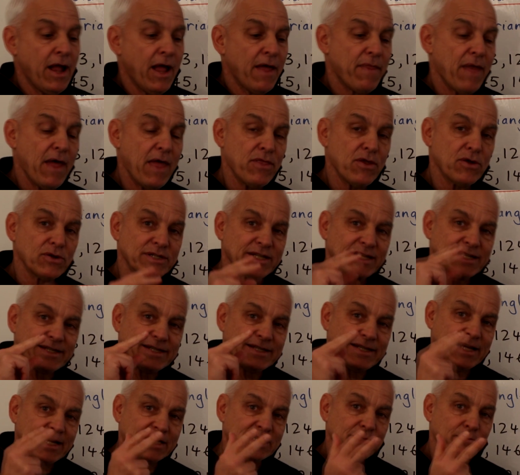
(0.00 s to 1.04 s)
then there's
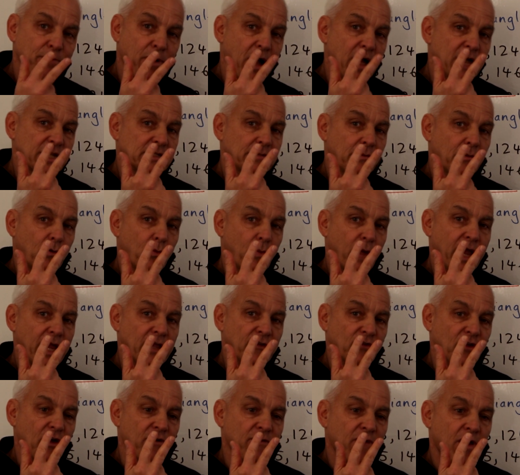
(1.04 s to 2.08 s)
6 possible ways
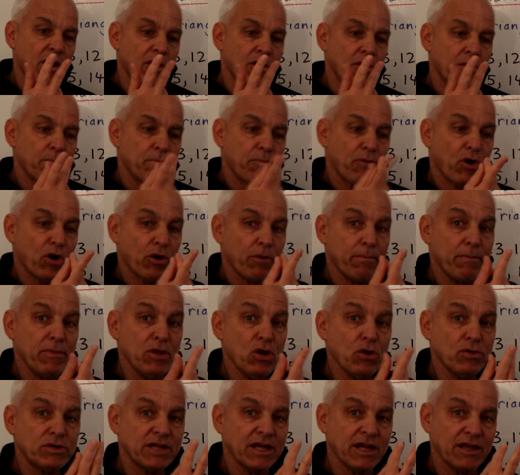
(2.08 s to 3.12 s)
of
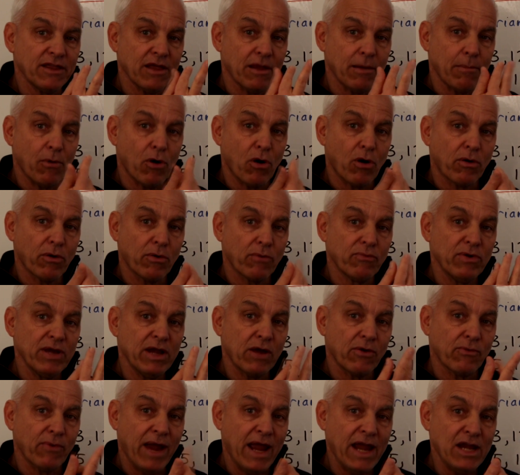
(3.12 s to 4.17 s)
permuting them or
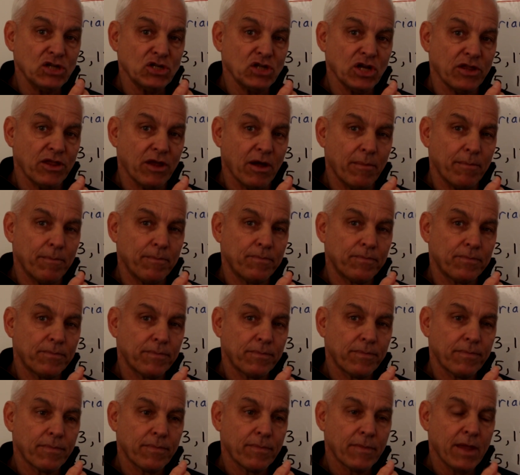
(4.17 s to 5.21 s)
rearranging them.
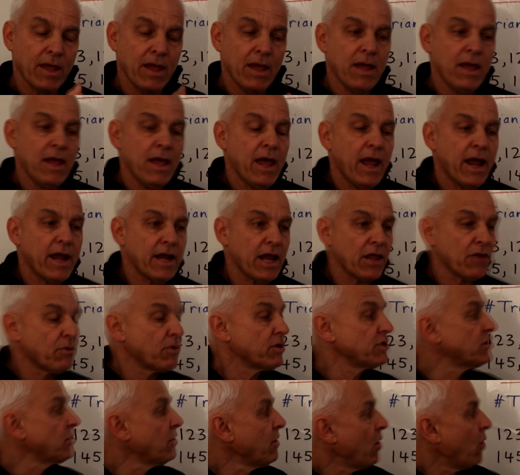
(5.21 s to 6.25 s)
In other
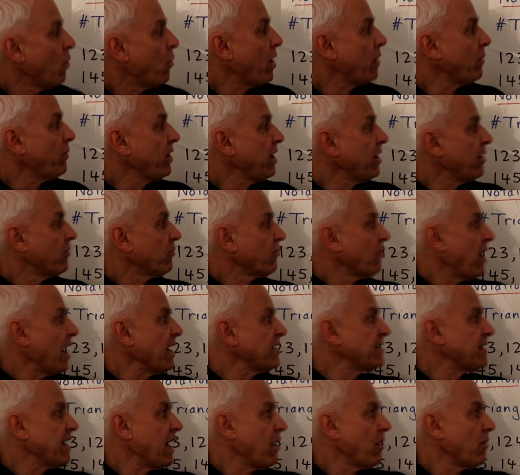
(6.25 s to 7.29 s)
words, when we
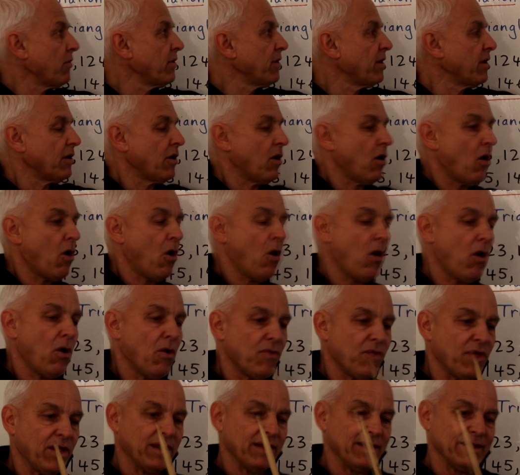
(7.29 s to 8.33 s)
write down all
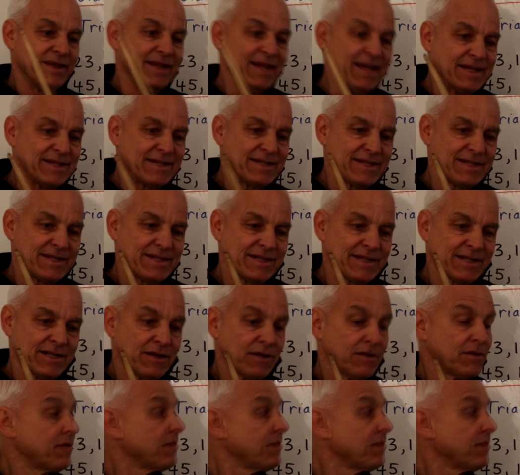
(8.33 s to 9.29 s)
the lists